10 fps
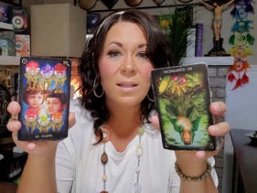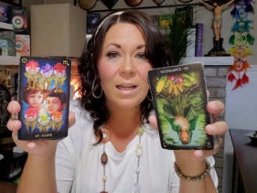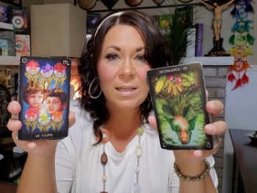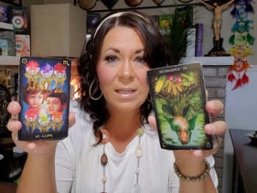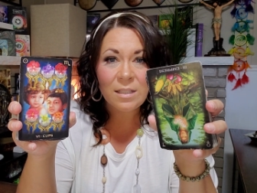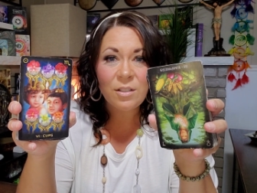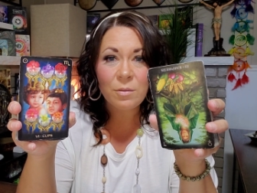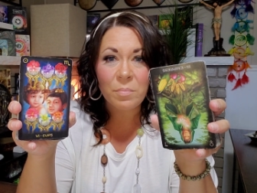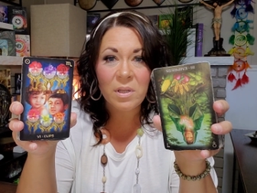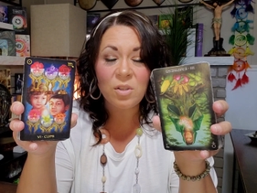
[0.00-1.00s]
that needs
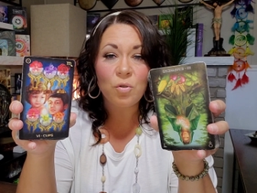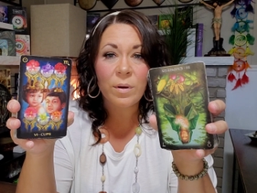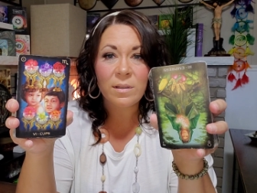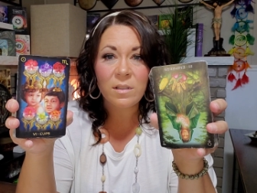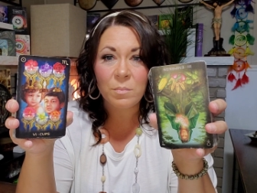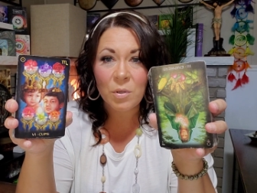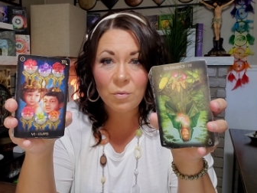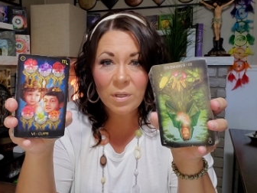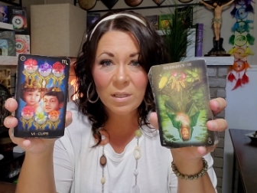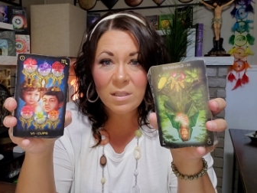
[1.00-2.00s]
to be
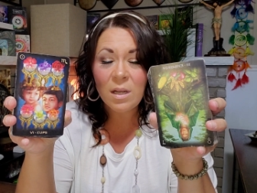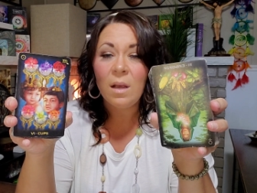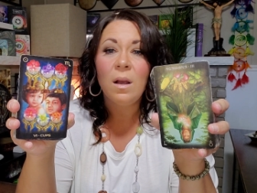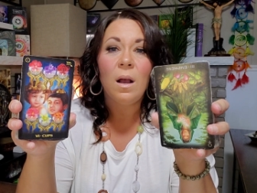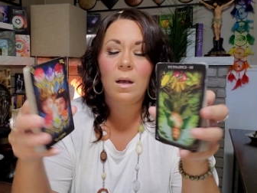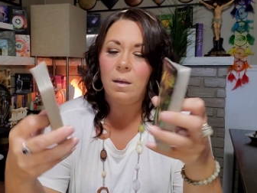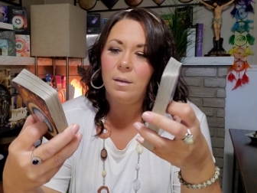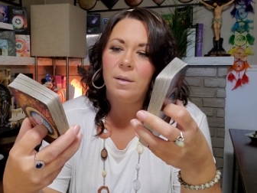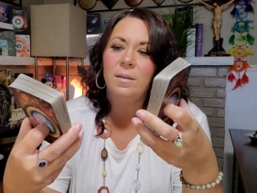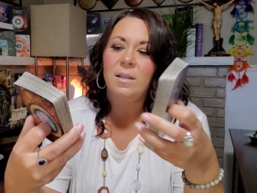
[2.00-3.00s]
transmuted. Uh,